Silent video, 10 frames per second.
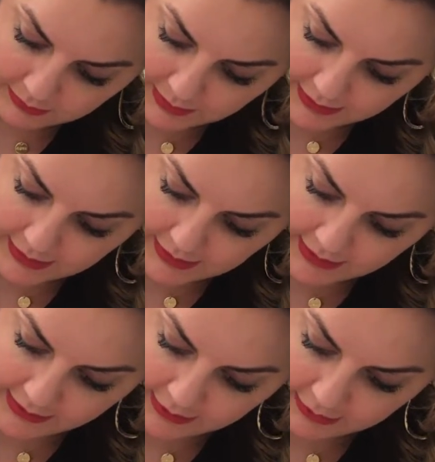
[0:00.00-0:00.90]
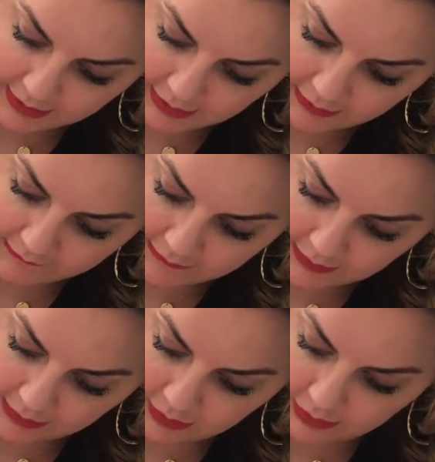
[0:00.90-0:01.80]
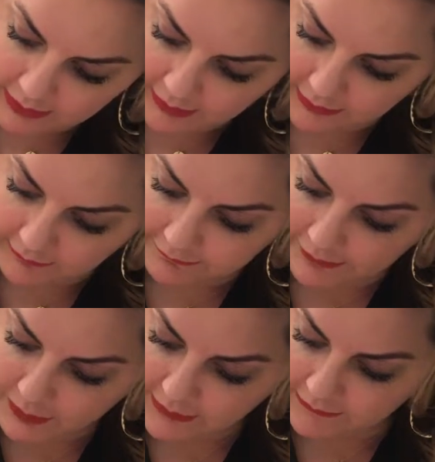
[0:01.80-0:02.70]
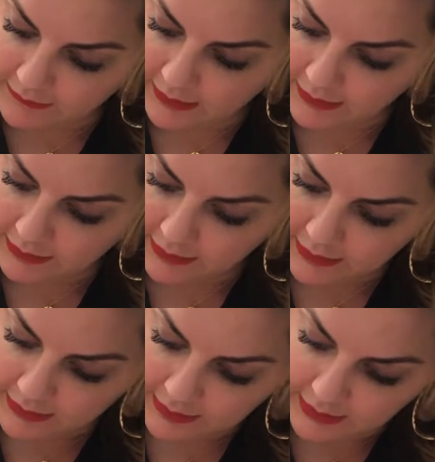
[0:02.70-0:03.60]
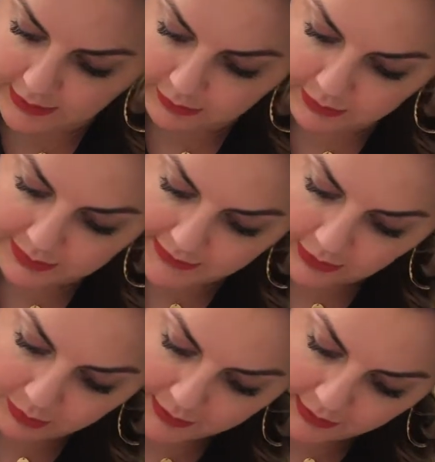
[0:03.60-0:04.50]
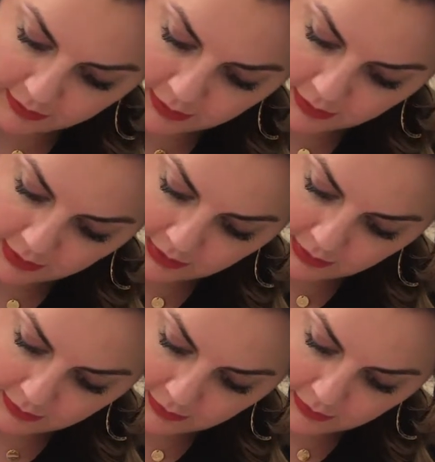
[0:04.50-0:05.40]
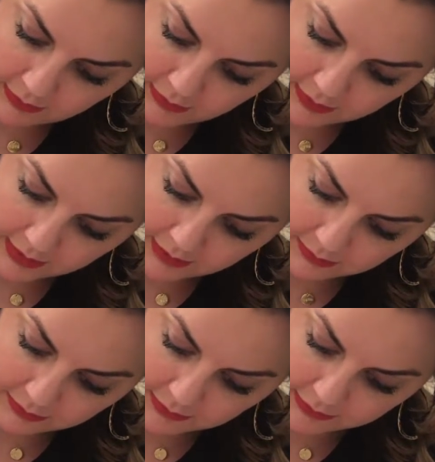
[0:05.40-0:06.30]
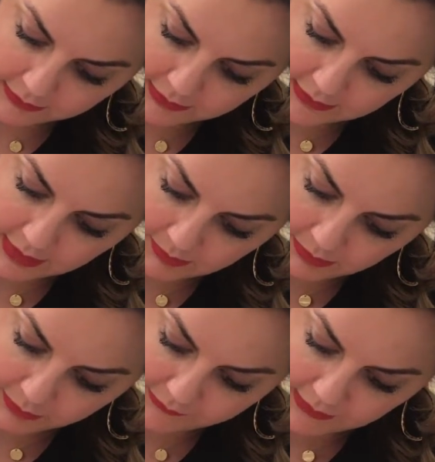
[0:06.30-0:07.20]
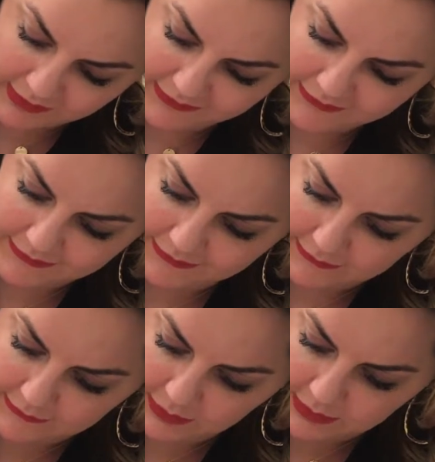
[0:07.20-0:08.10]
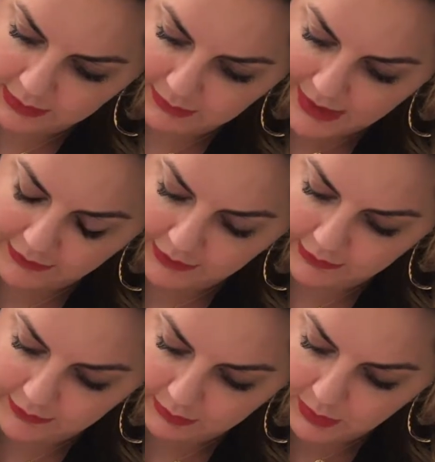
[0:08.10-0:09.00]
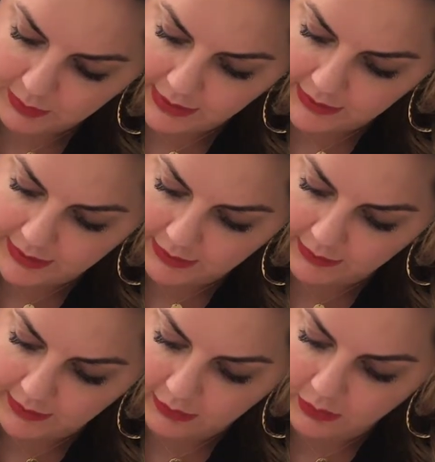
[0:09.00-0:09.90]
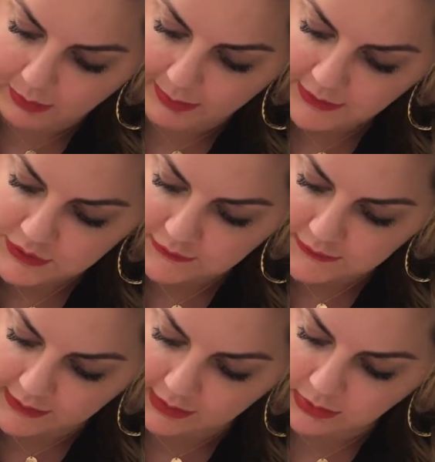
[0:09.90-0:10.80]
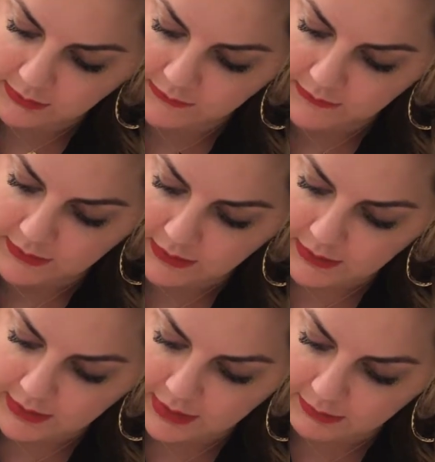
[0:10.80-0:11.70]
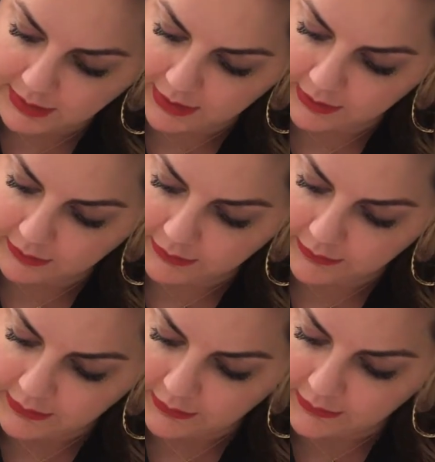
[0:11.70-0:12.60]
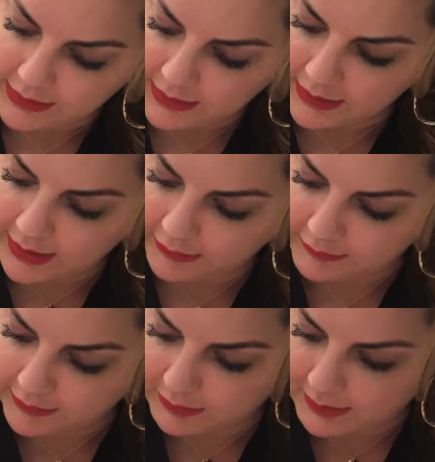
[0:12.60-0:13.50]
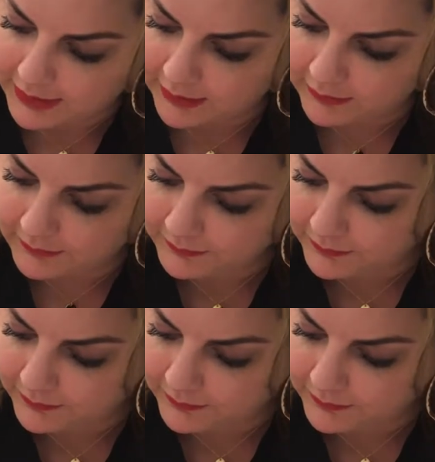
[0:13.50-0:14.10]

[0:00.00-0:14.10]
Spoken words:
But any other areas that I go around and focus on, it will be helping to numb those areas, because as you can imagine, if you're poking an area a whole bunch of times, it might get a little irritating after a while.